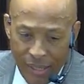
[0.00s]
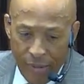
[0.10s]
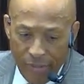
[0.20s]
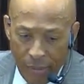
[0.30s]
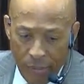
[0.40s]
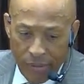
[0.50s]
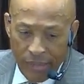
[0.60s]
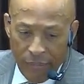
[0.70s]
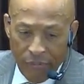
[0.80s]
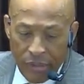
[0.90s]
If there
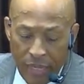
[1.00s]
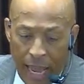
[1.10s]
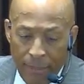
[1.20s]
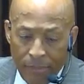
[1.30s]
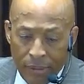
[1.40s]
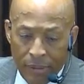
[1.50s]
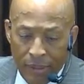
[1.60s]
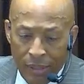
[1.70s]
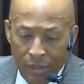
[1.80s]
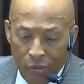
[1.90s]
was ever time to
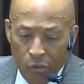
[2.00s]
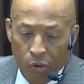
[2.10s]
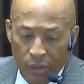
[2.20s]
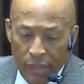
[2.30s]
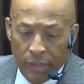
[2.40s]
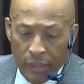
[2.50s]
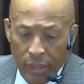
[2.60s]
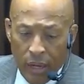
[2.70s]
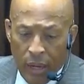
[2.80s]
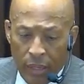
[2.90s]
draw near to
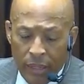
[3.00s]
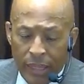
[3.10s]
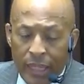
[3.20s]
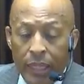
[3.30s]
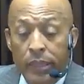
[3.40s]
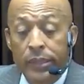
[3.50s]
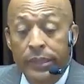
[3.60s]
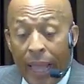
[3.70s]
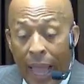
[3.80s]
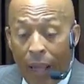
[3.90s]
God, it is
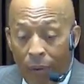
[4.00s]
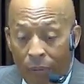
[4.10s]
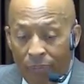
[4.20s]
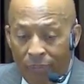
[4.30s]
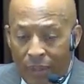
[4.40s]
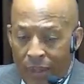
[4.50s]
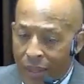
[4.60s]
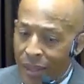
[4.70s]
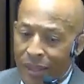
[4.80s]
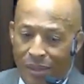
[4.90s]
now.
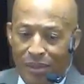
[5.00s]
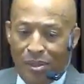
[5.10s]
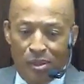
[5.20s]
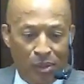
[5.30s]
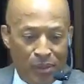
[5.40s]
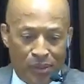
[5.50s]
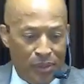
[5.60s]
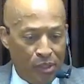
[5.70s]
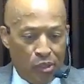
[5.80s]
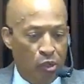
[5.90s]
The doors
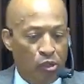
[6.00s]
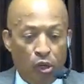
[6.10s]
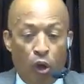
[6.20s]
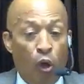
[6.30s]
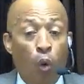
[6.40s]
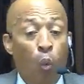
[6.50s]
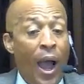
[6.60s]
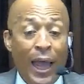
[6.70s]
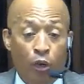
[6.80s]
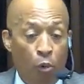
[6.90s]
of the church are
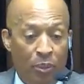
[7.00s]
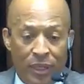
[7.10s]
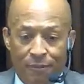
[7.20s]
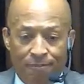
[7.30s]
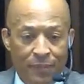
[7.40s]
wide open.